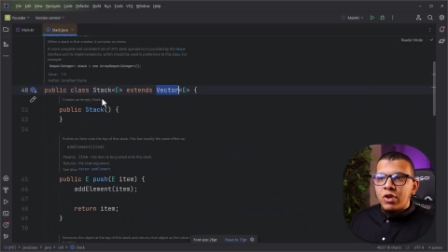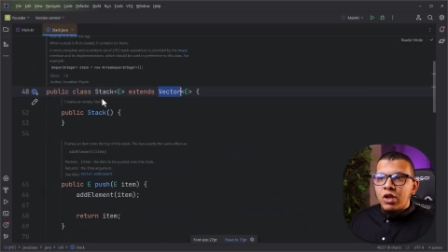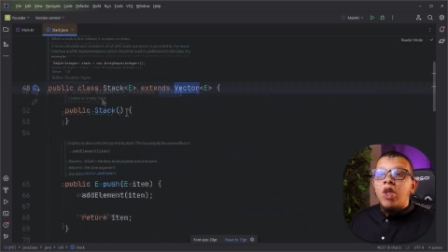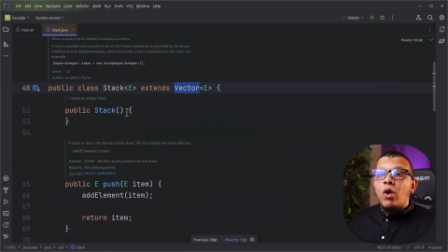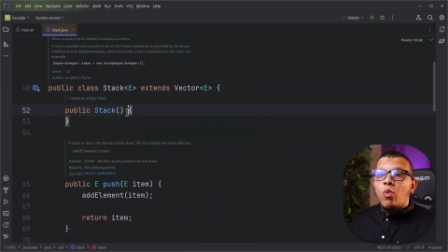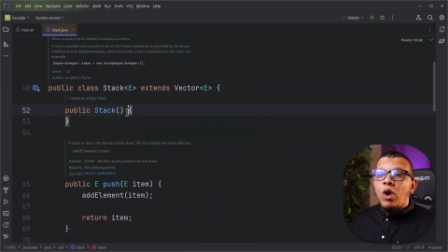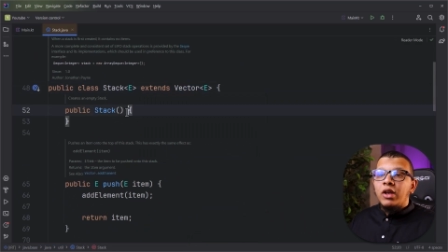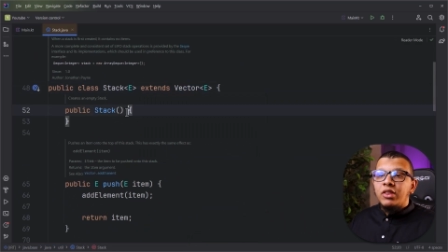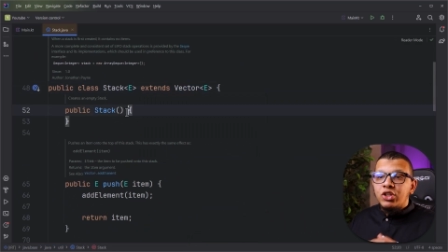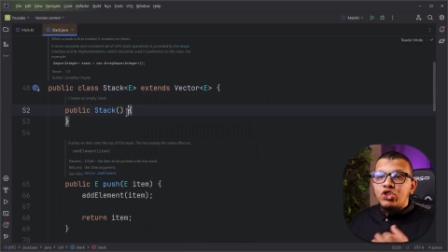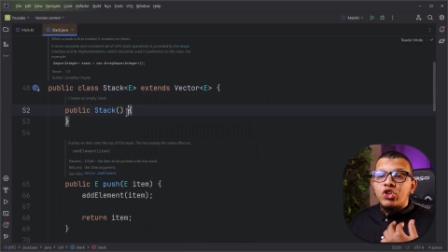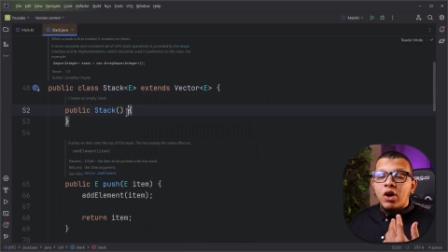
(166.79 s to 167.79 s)
Now, why
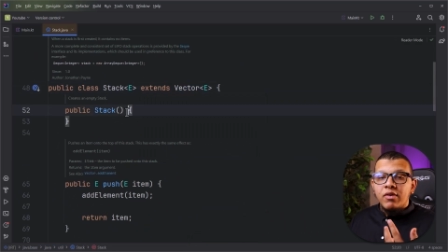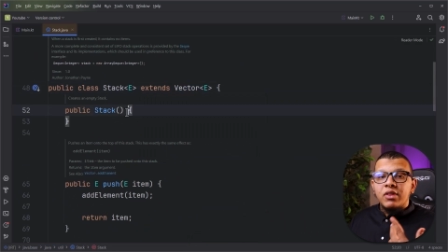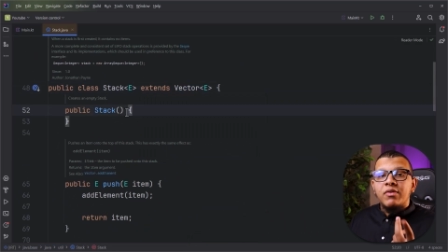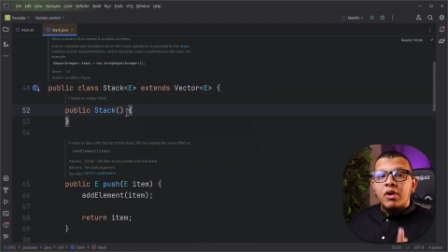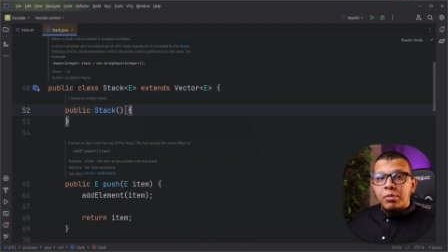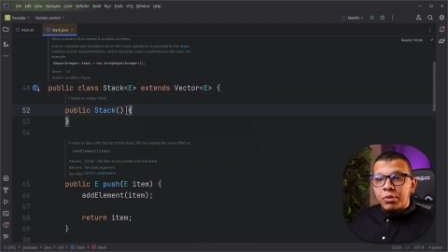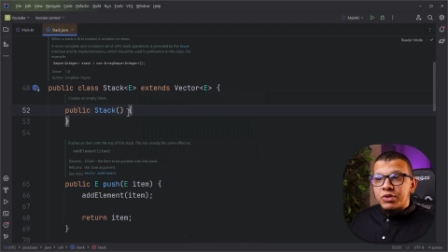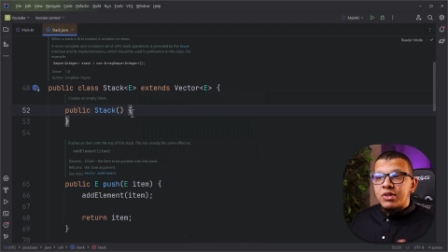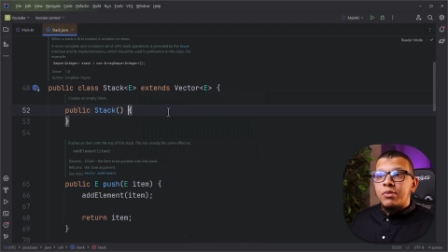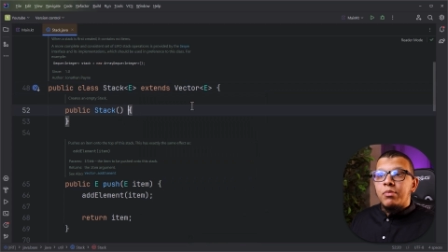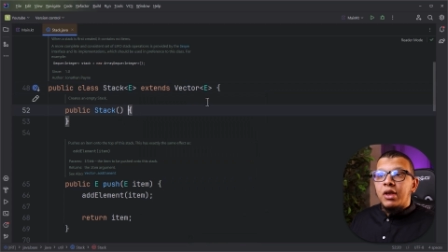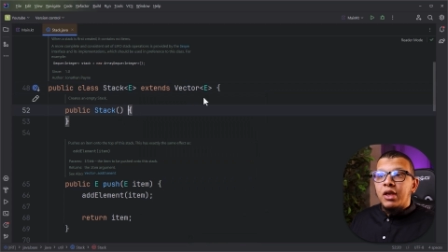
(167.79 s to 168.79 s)
did Java developers
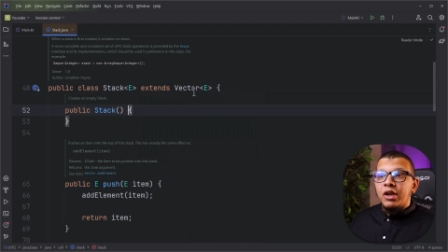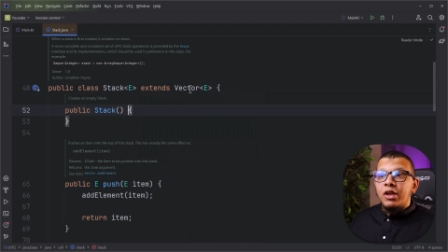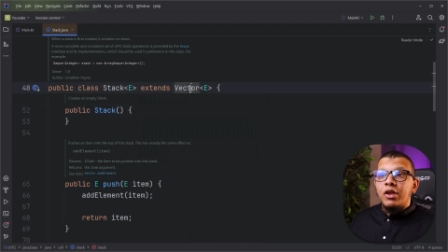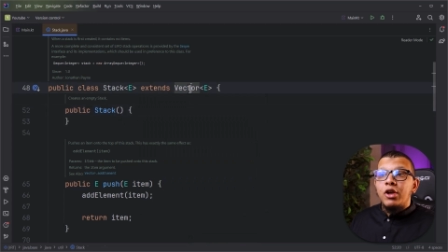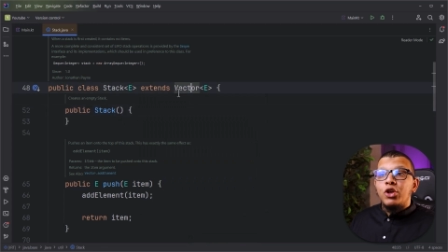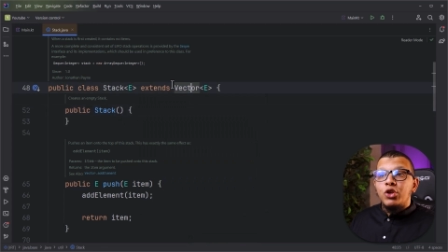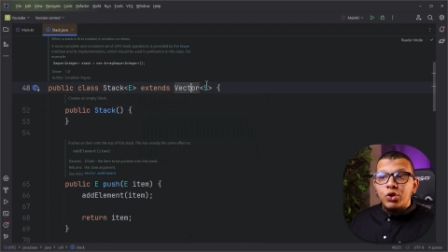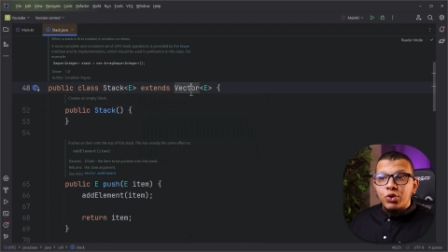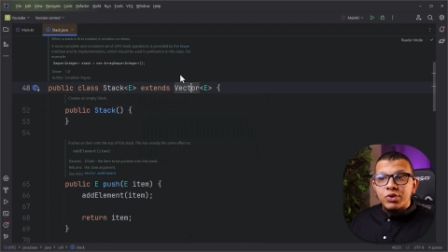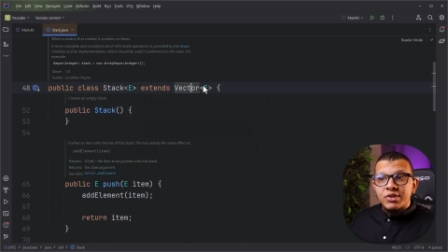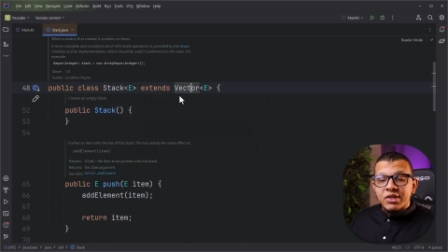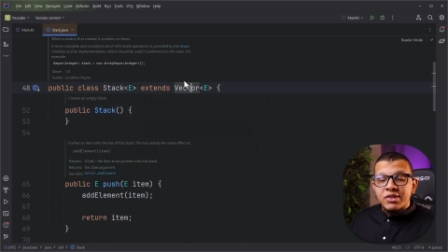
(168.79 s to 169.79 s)
in the beginning
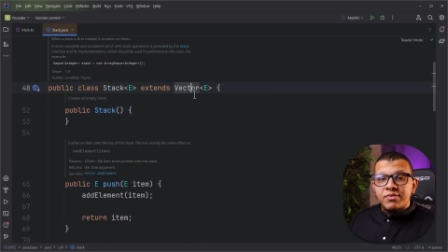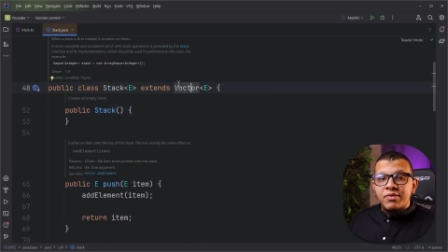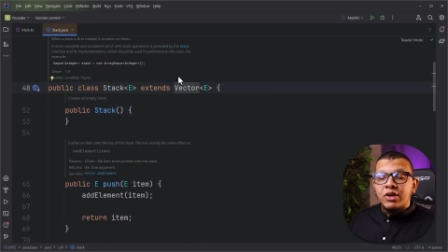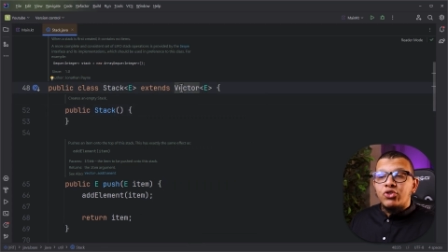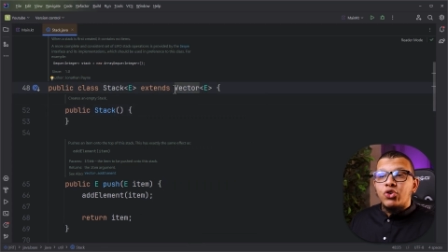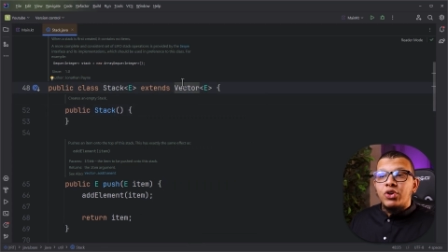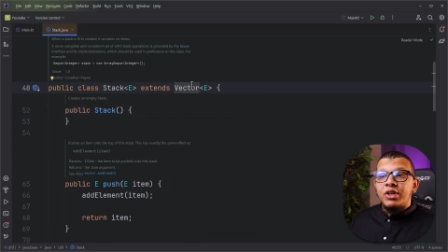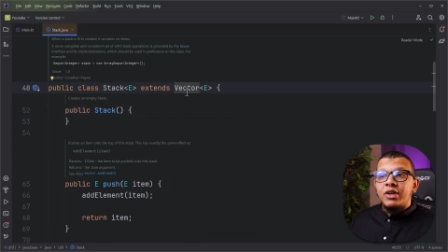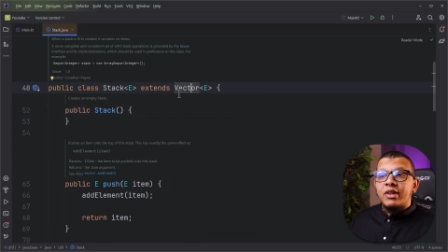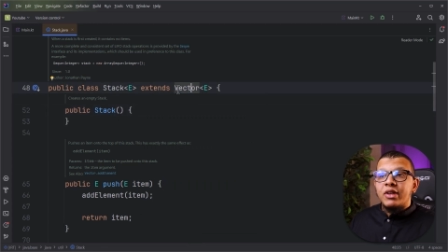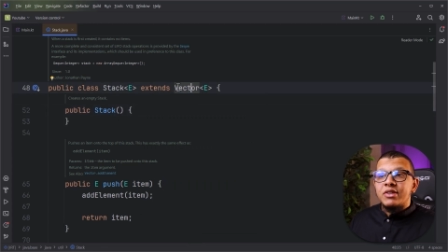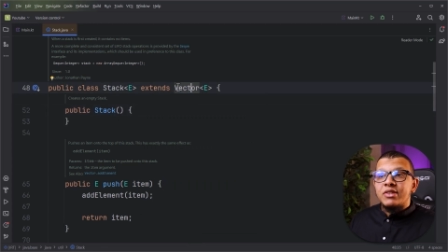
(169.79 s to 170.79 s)
use this vector here
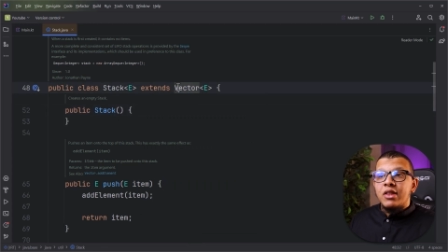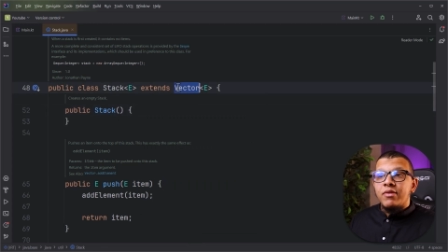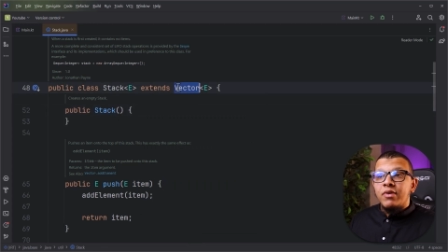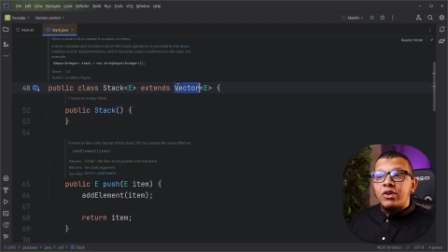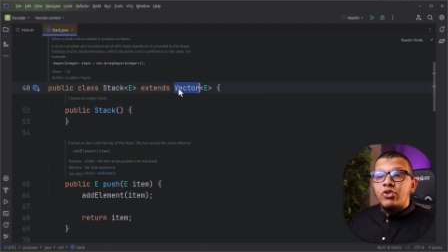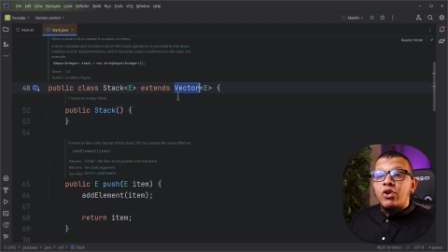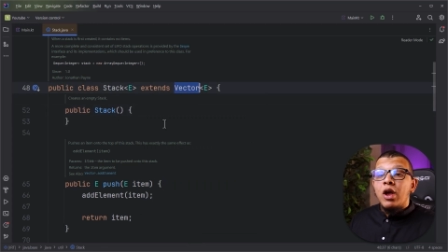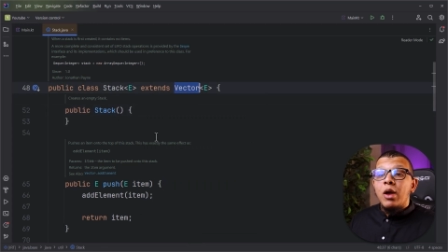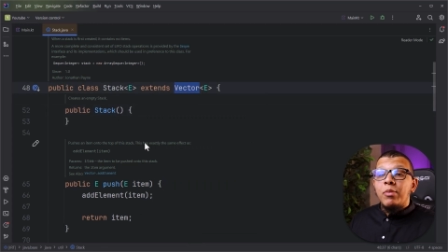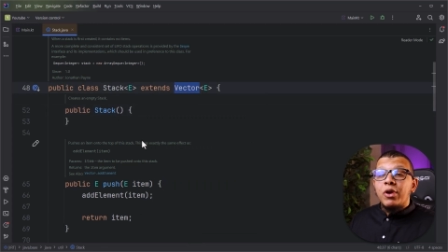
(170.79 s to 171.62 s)
to extend vector?